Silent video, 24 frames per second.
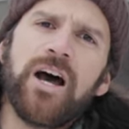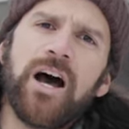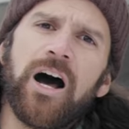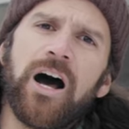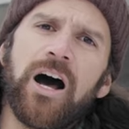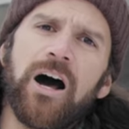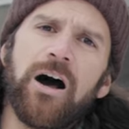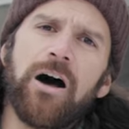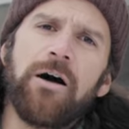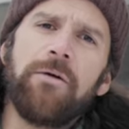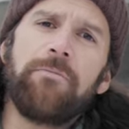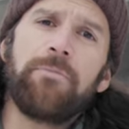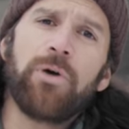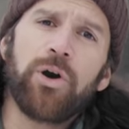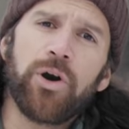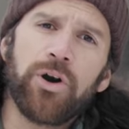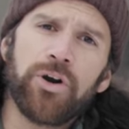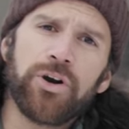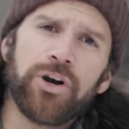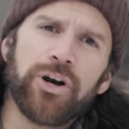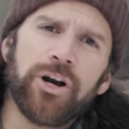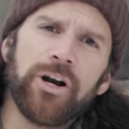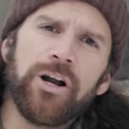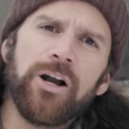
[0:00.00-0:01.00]
uh,
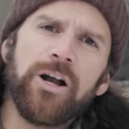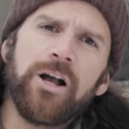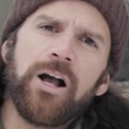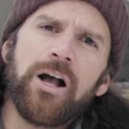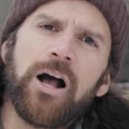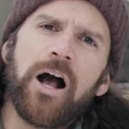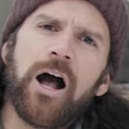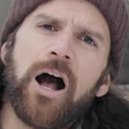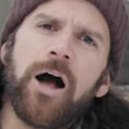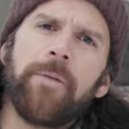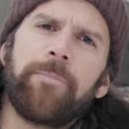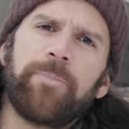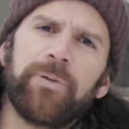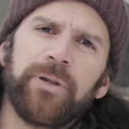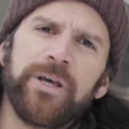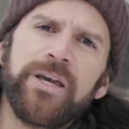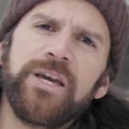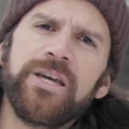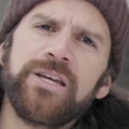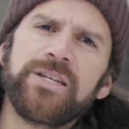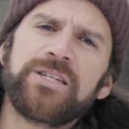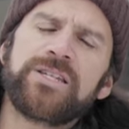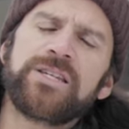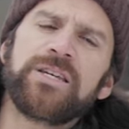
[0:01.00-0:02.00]
murder, uh,
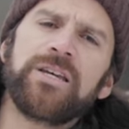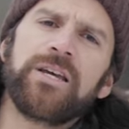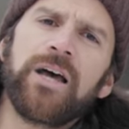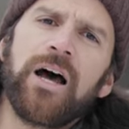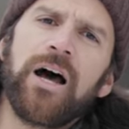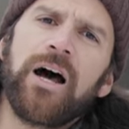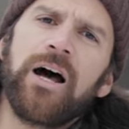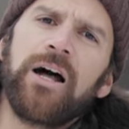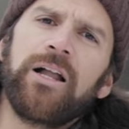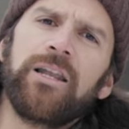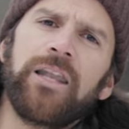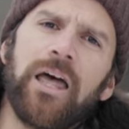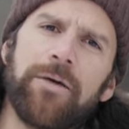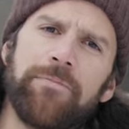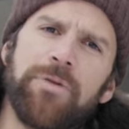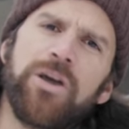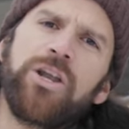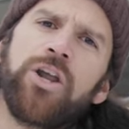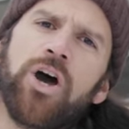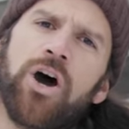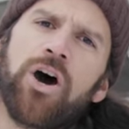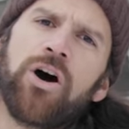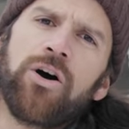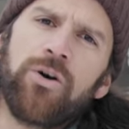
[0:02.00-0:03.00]
please let me
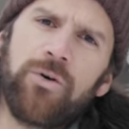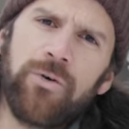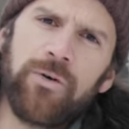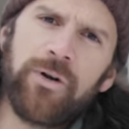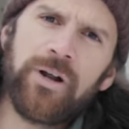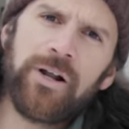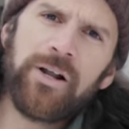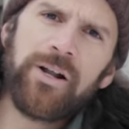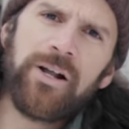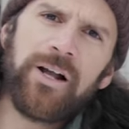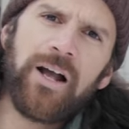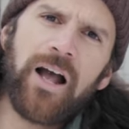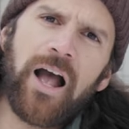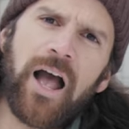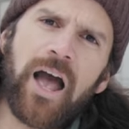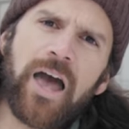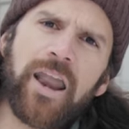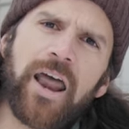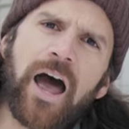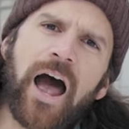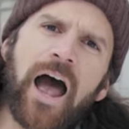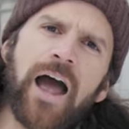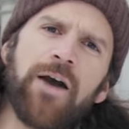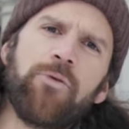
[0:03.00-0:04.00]
know.
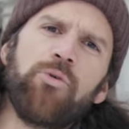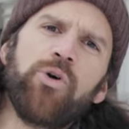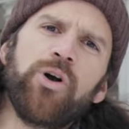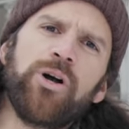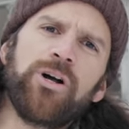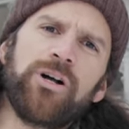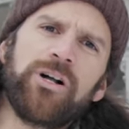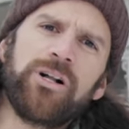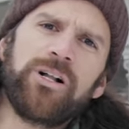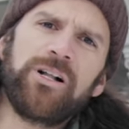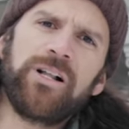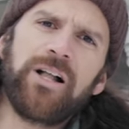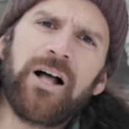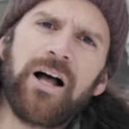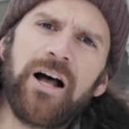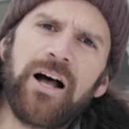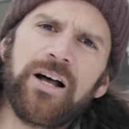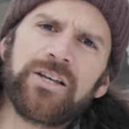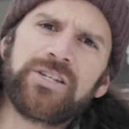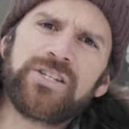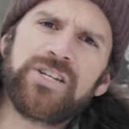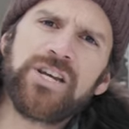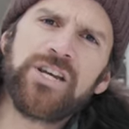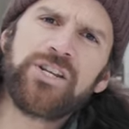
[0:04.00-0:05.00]
And I will
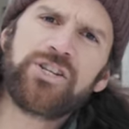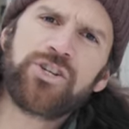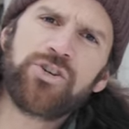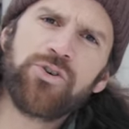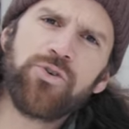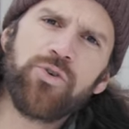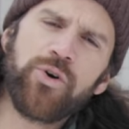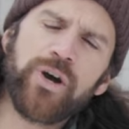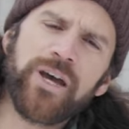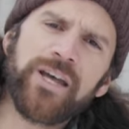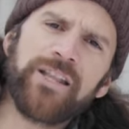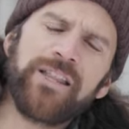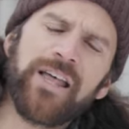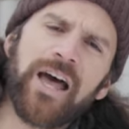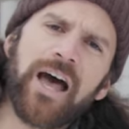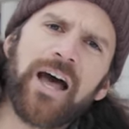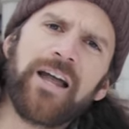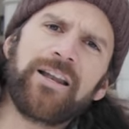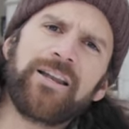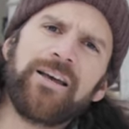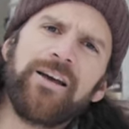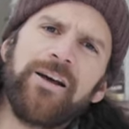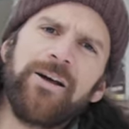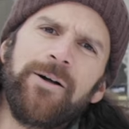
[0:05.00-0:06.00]
see to it
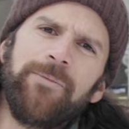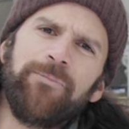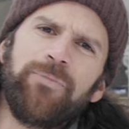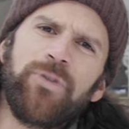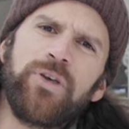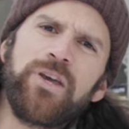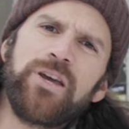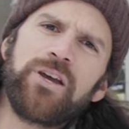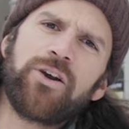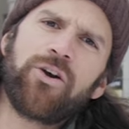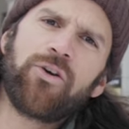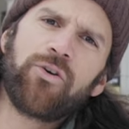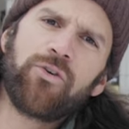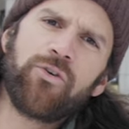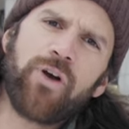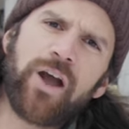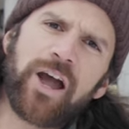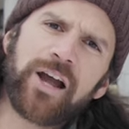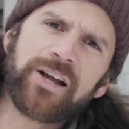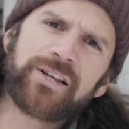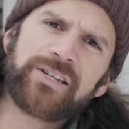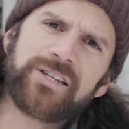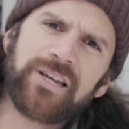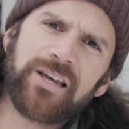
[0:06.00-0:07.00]
that the
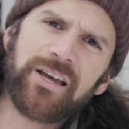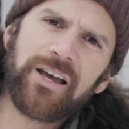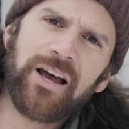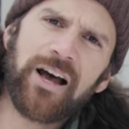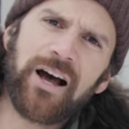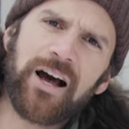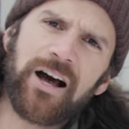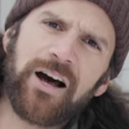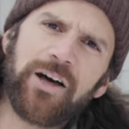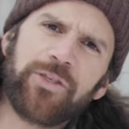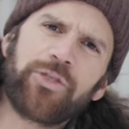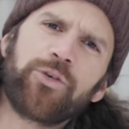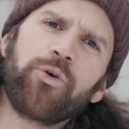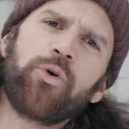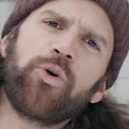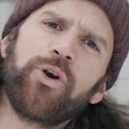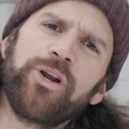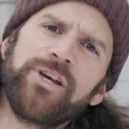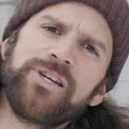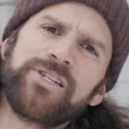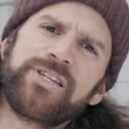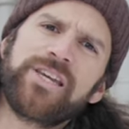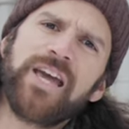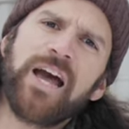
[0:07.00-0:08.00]
correct uh,
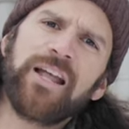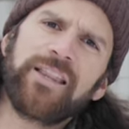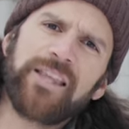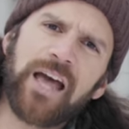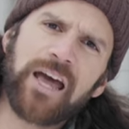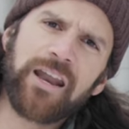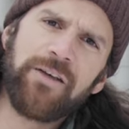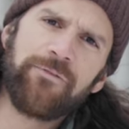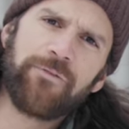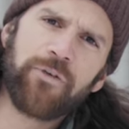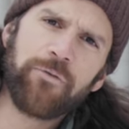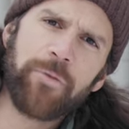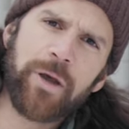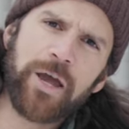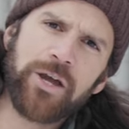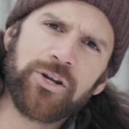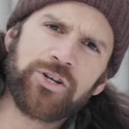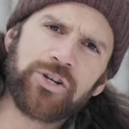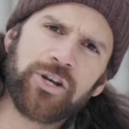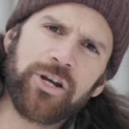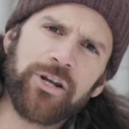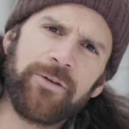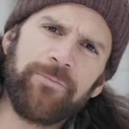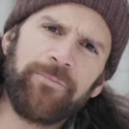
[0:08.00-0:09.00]
authorities get that
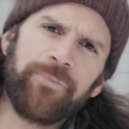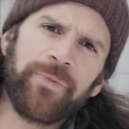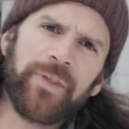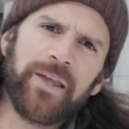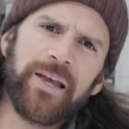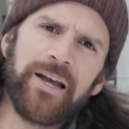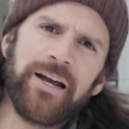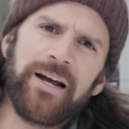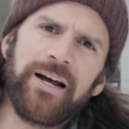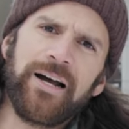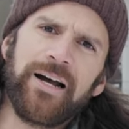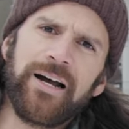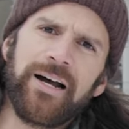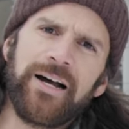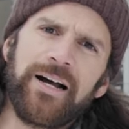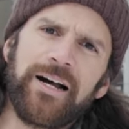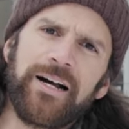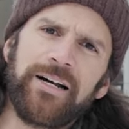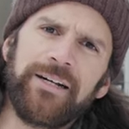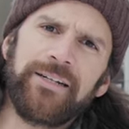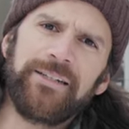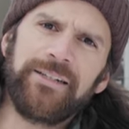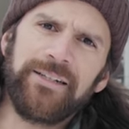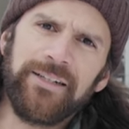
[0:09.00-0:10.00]
information.
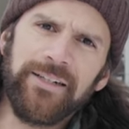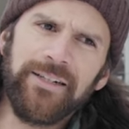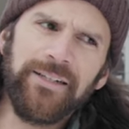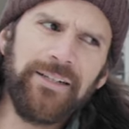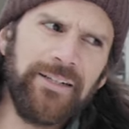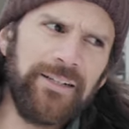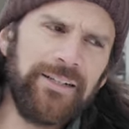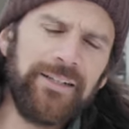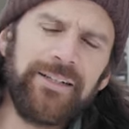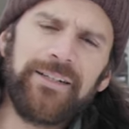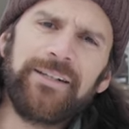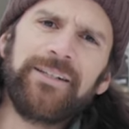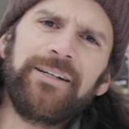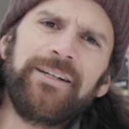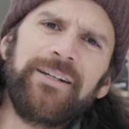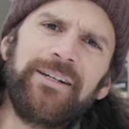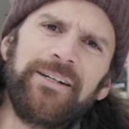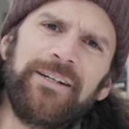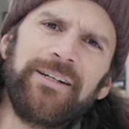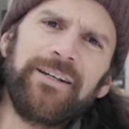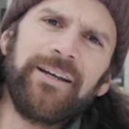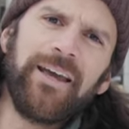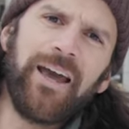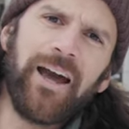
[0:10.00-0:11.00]
Uh,
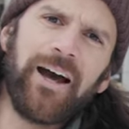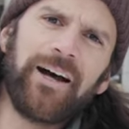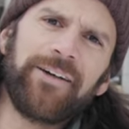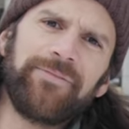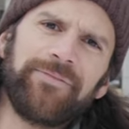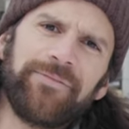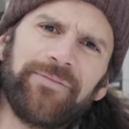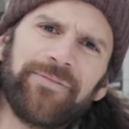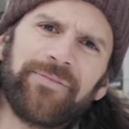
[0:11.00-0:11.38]
yeah.